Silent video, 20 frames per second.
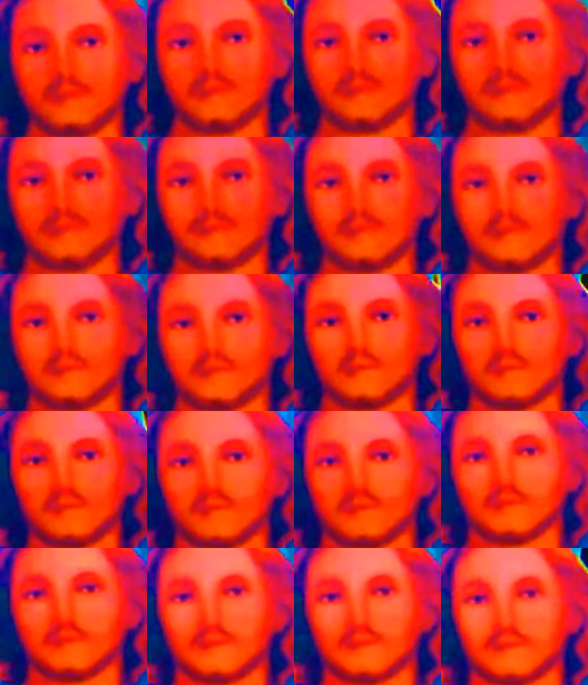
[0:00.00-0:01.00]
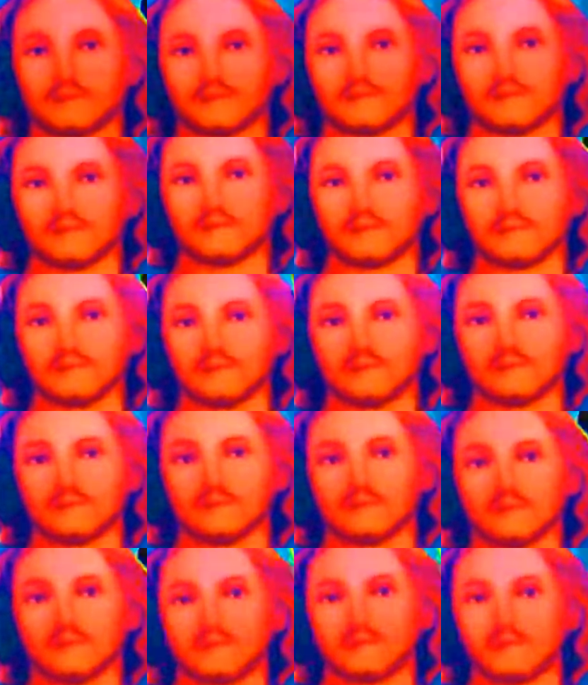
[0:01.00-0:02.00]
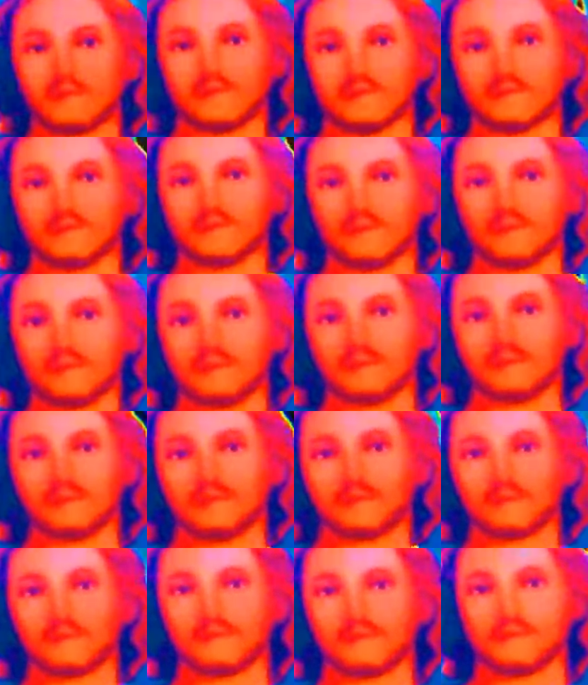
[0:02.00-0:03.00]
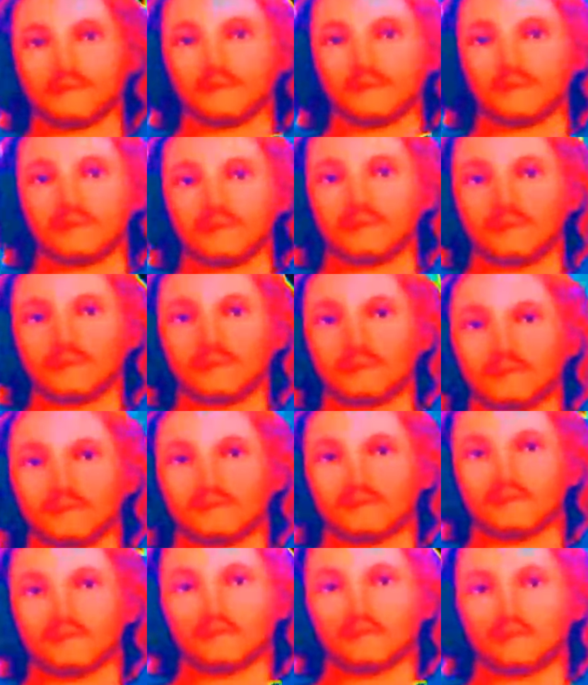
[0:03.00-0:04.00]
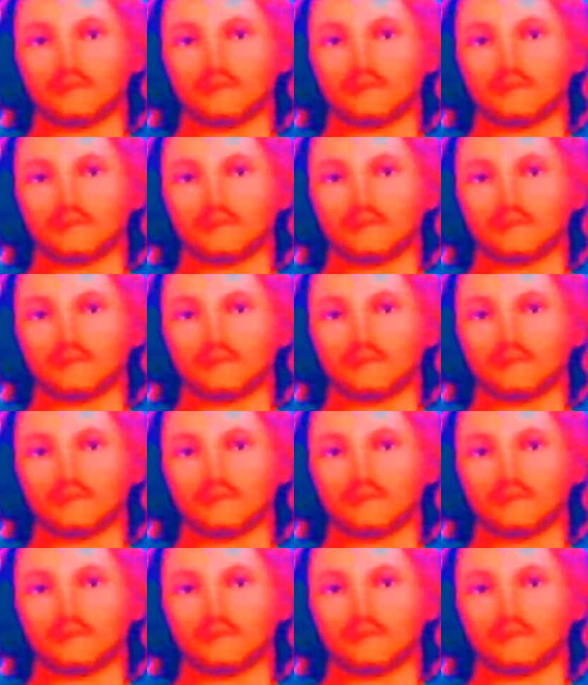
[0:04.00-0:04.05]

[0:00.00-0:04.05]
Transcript: my own vulnerable and confused